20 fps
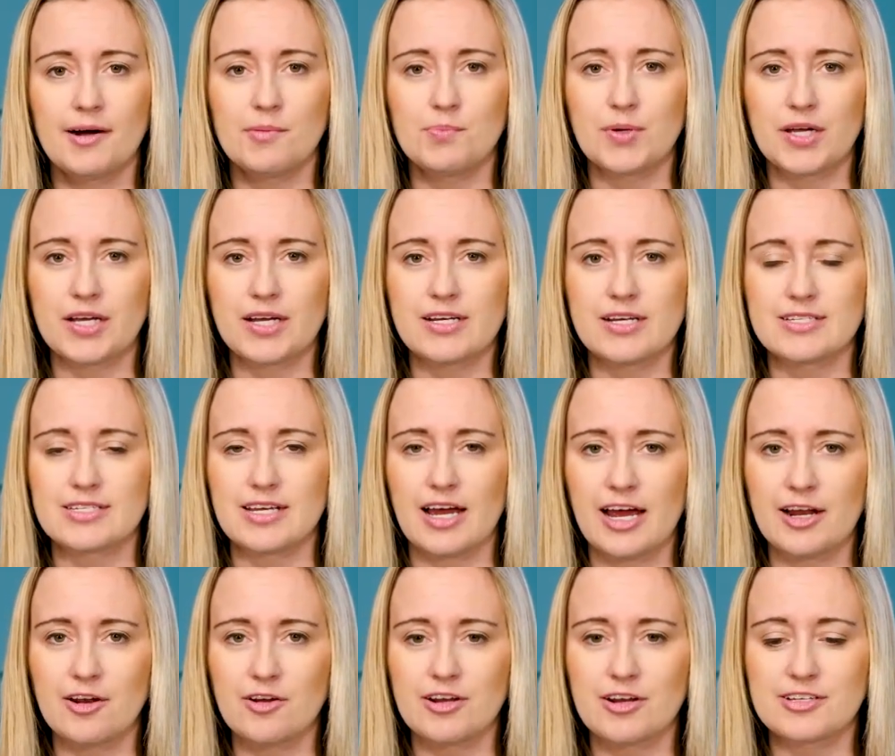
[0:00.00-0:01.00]
because
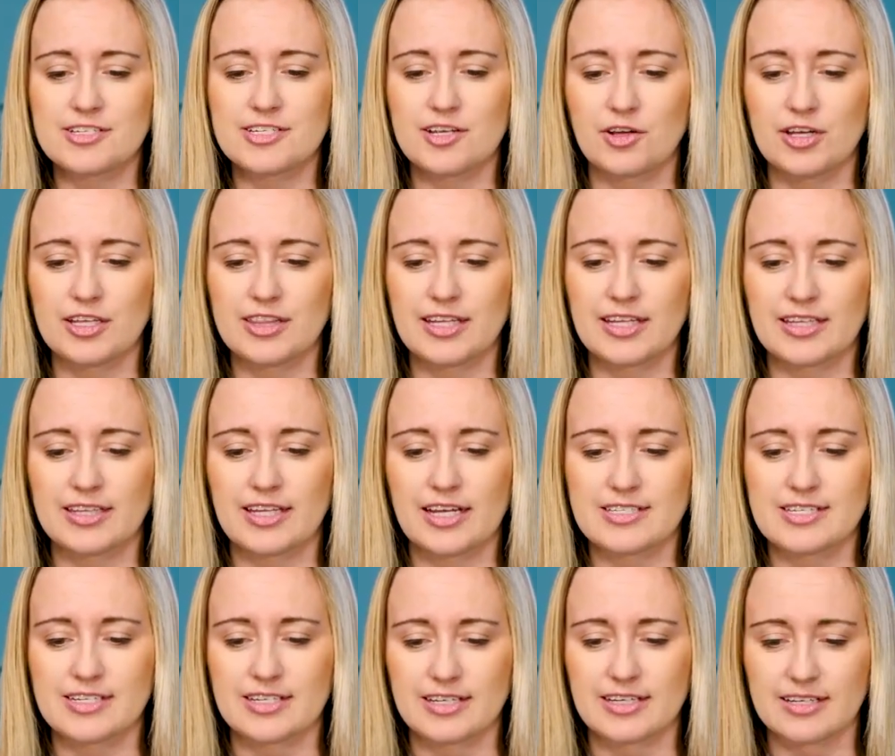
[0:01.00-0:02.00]
I don't necessarily think
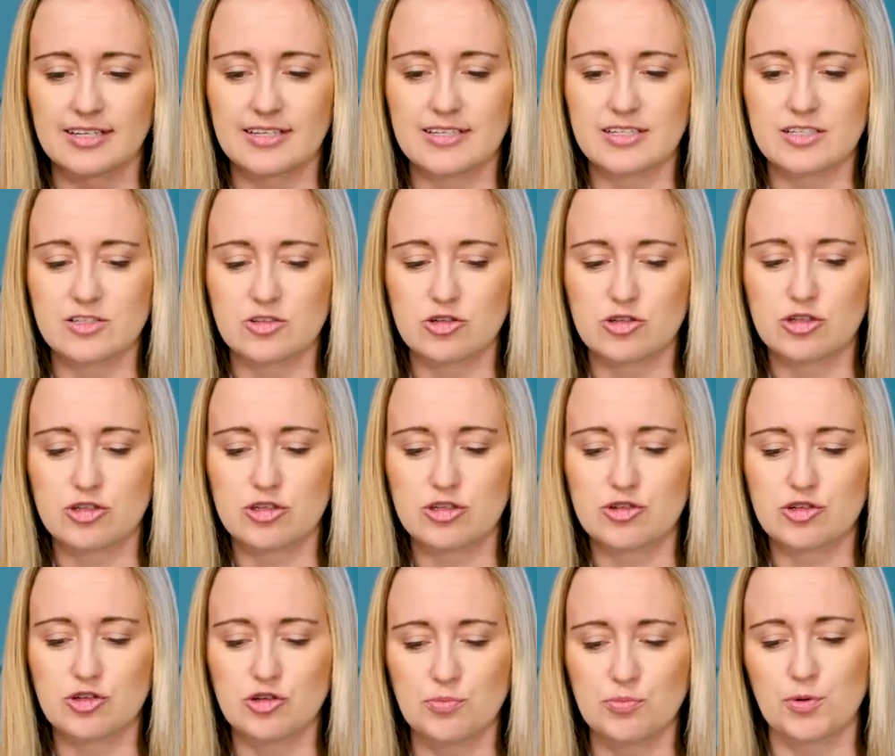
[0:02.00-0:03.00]
that's a
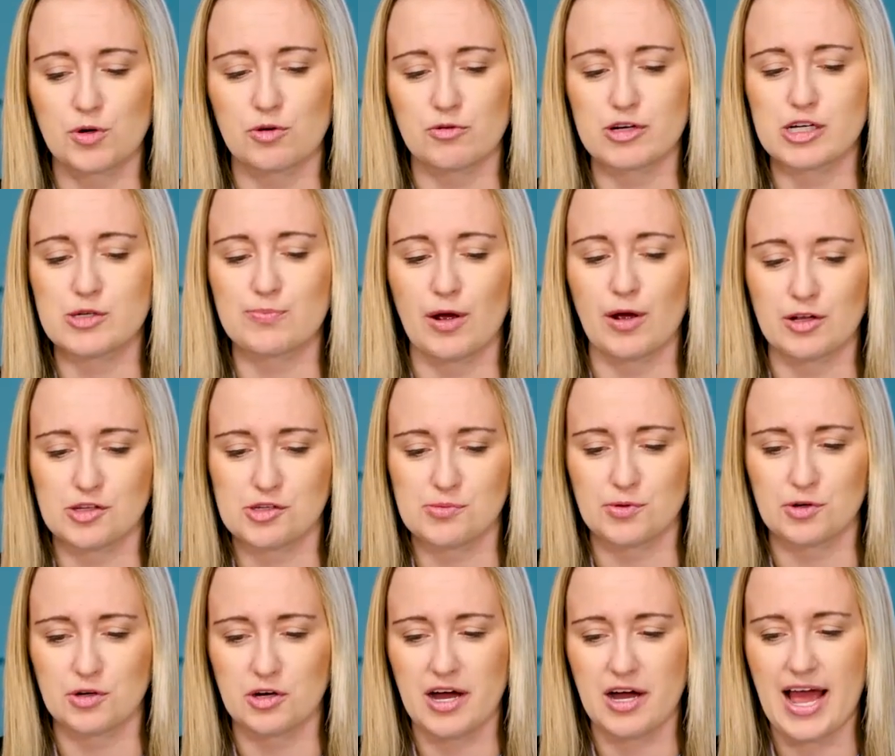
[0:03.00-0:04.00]
super
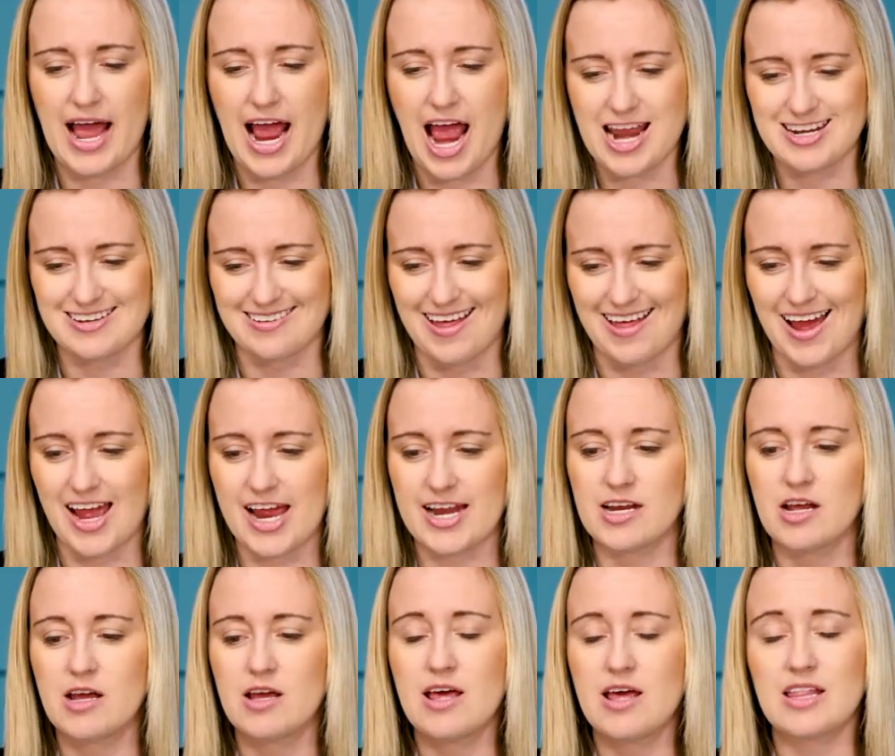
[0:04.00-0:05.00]
responsible headline.
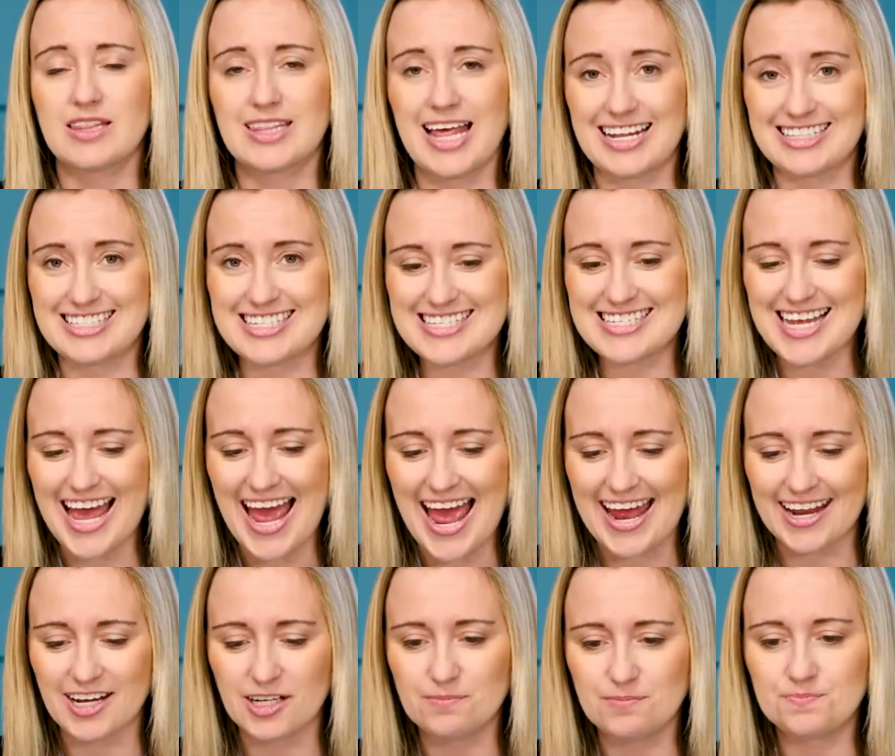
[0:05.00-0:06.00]
That
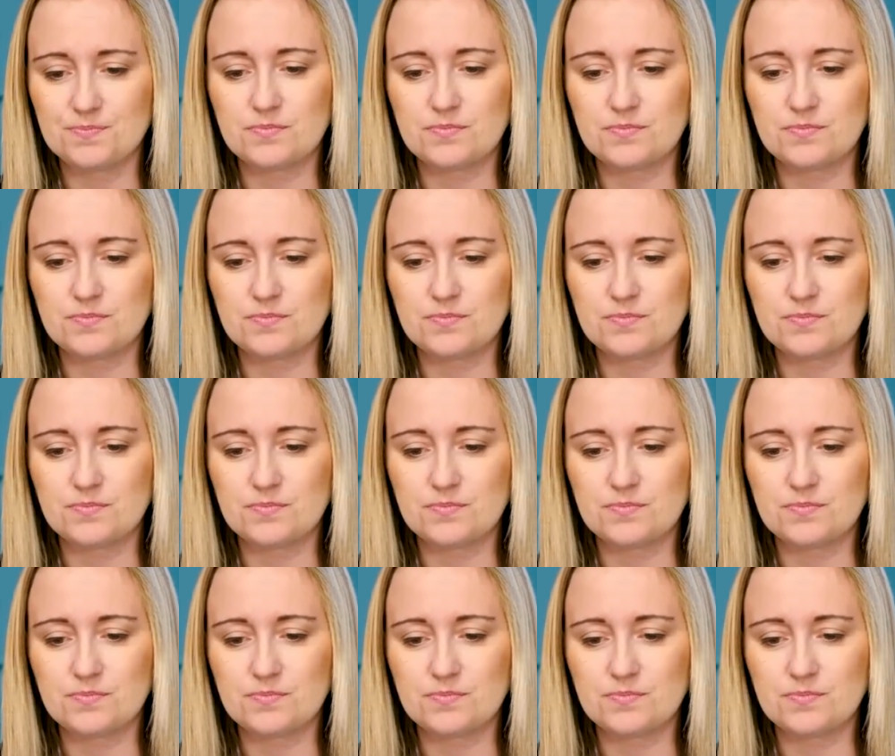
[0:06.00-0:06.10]
said,